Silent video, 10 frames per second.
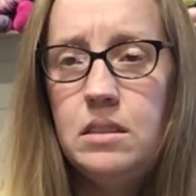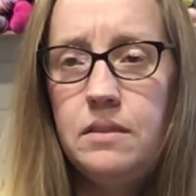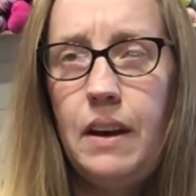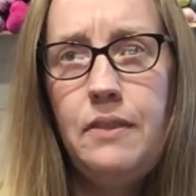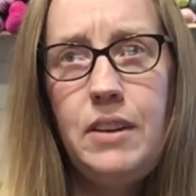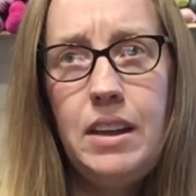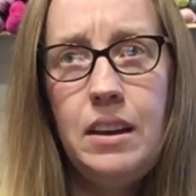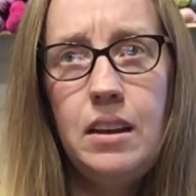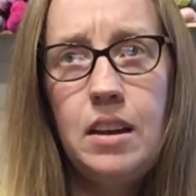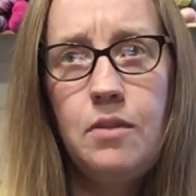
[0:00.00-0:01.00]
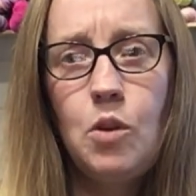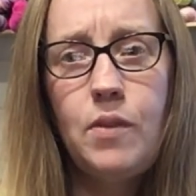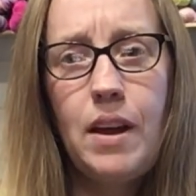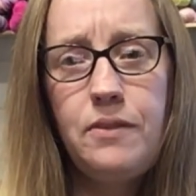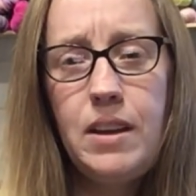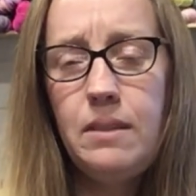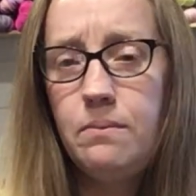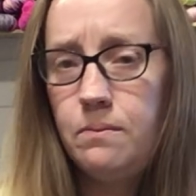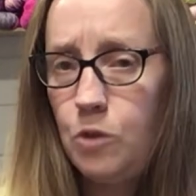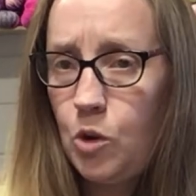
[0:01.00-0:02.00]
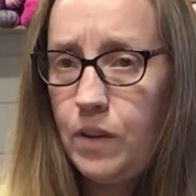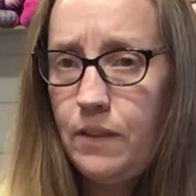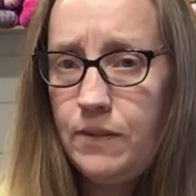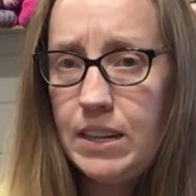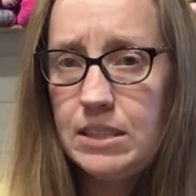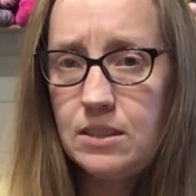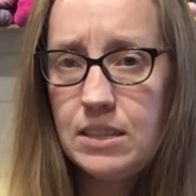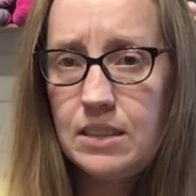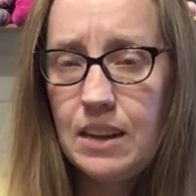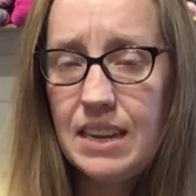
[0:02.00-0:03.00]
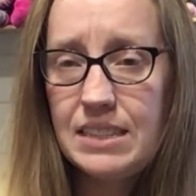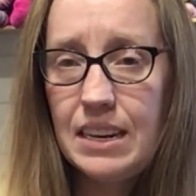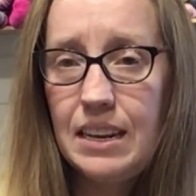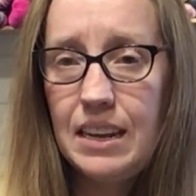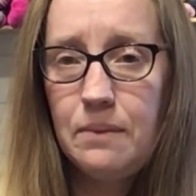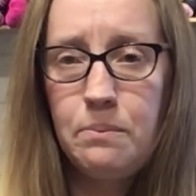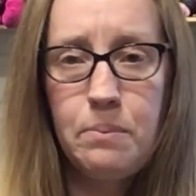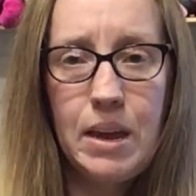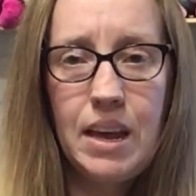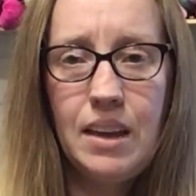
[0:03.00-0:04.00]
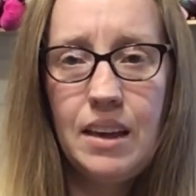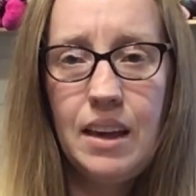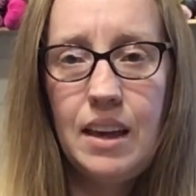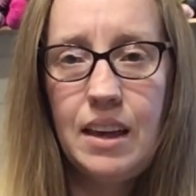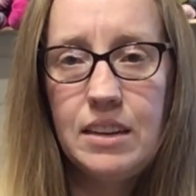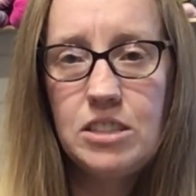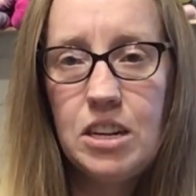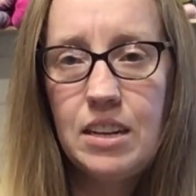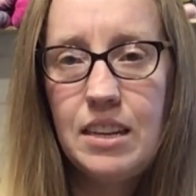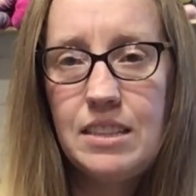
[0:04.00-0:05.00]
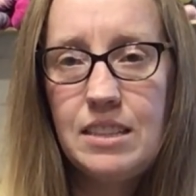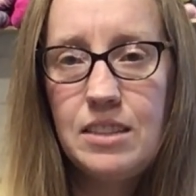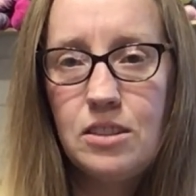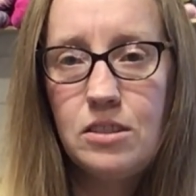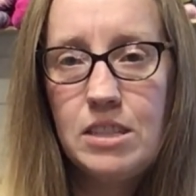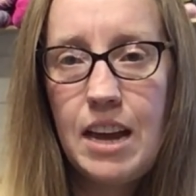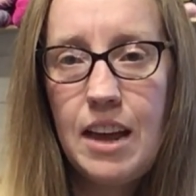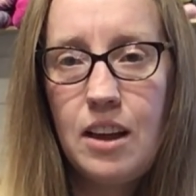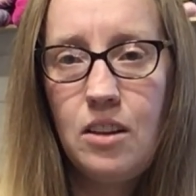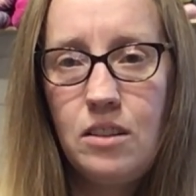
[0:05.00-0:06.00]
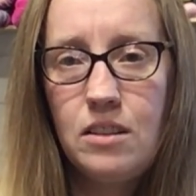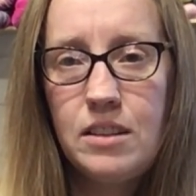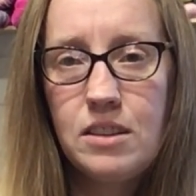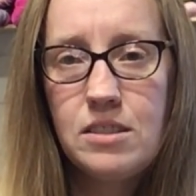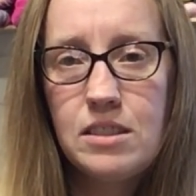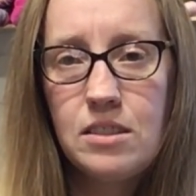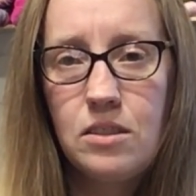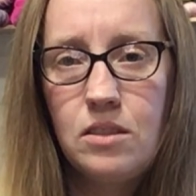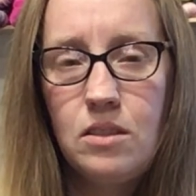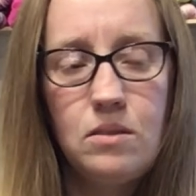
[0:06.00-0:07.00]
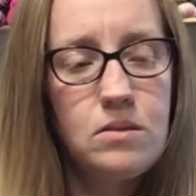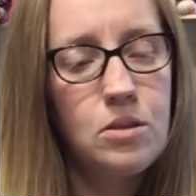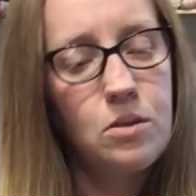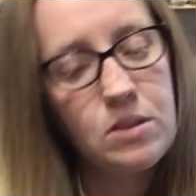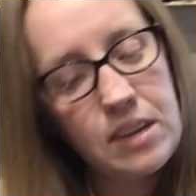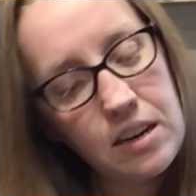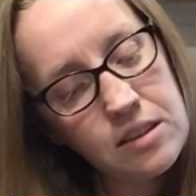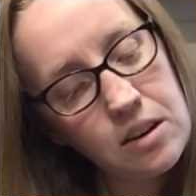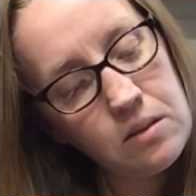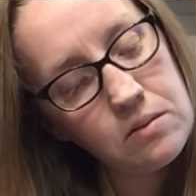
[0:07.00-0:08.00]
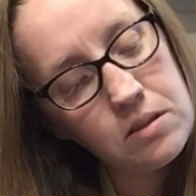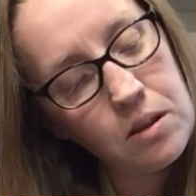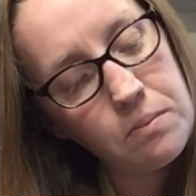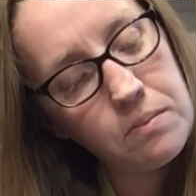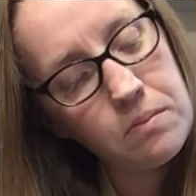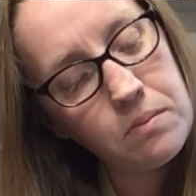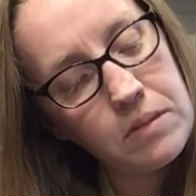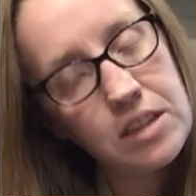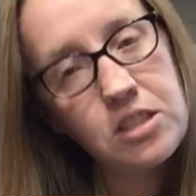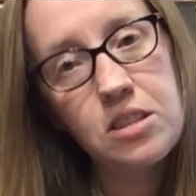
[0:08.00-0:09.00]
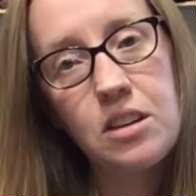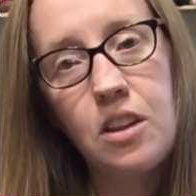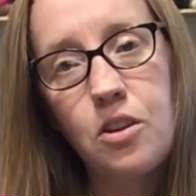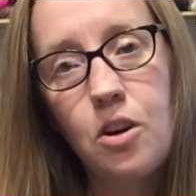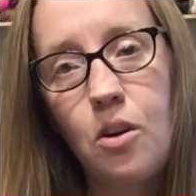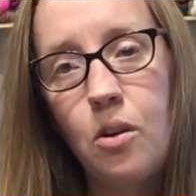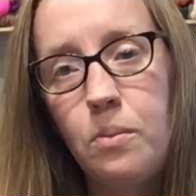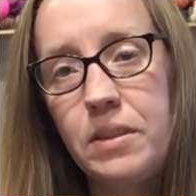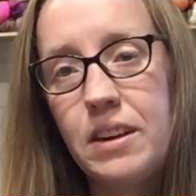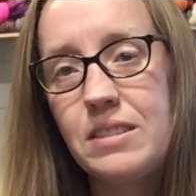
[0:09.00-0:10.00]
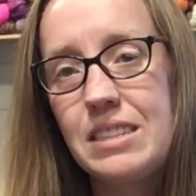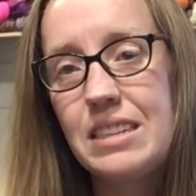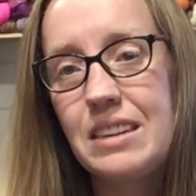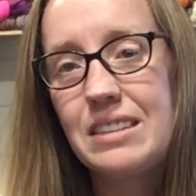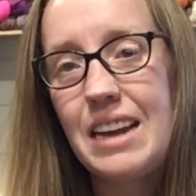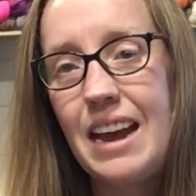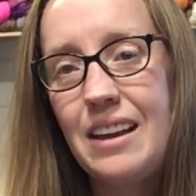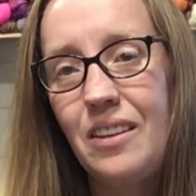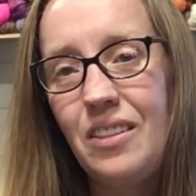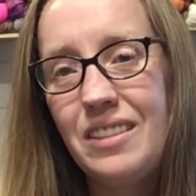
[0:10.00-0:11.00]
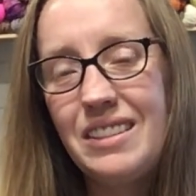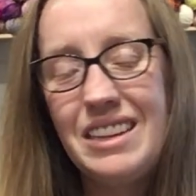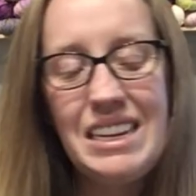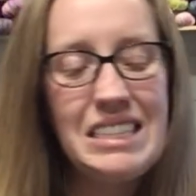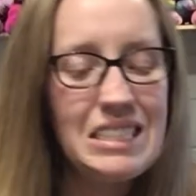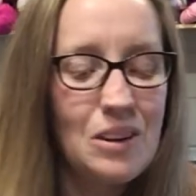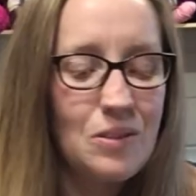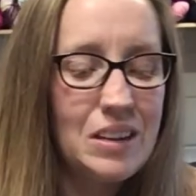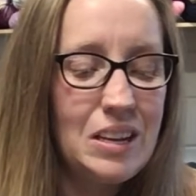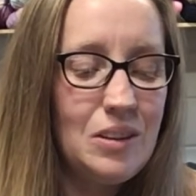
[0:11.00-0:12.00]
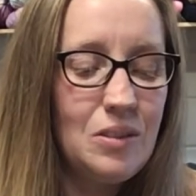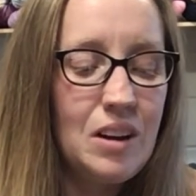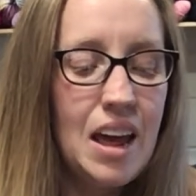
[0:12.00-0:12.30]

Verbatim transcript: five feet, four or five feet, four or five feet. So this little guy's gonna get big and chunky. See his little tail, and there's his little nose, or no, is that his nose? Nope, that's just another curl. But there's his little tail. He's so cute.